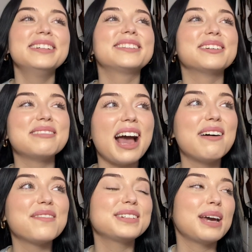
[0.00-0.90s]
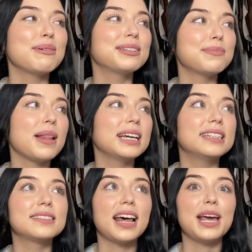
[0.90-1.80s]
So now every time I smell it,
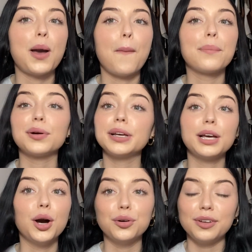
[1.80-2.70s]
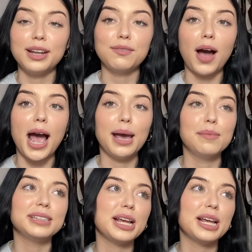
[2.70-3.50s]
it's like pre-COVID vibes.